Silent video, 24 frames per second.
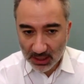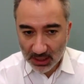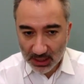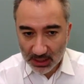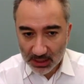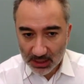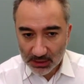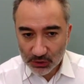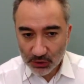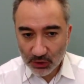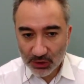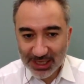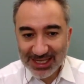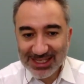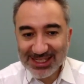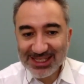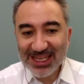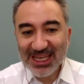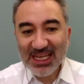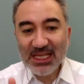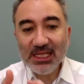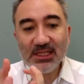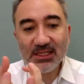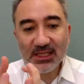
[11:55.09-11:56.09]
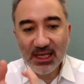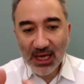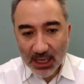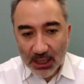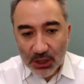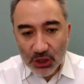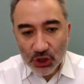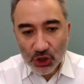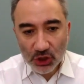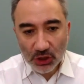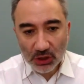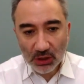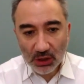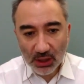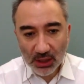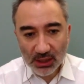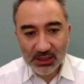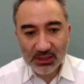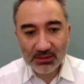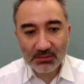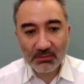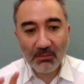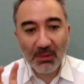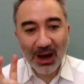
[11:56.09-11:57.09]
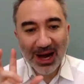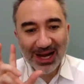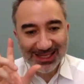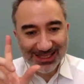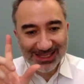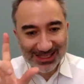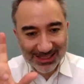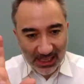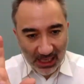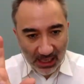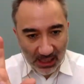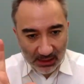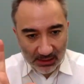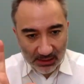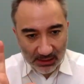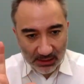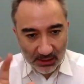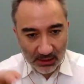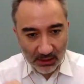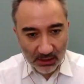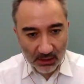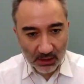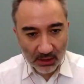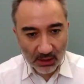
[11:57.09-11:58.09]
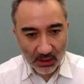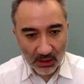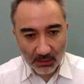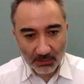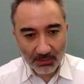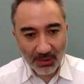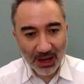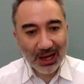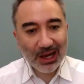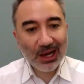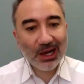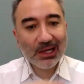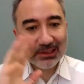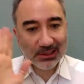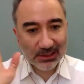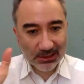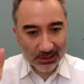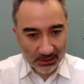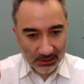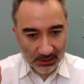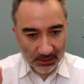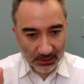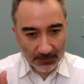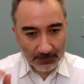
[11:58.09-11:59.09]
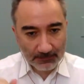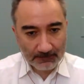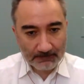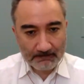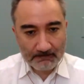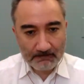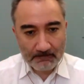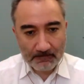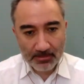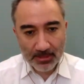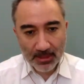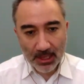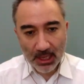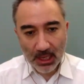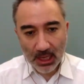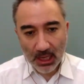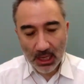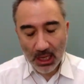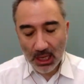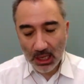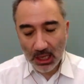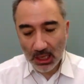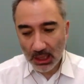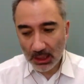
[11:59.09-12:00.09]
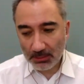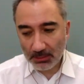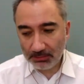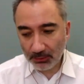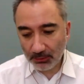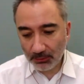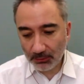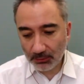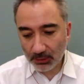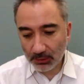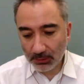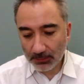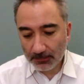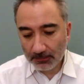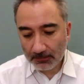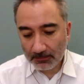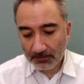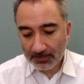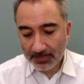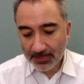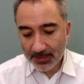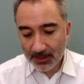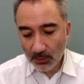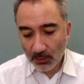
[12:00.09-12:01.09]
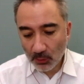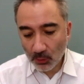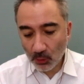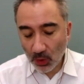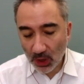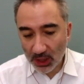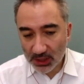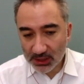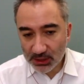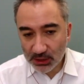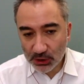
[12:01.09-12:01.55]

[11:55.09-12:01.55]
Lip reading: So its intention, its maqsad, maqasid, plural, was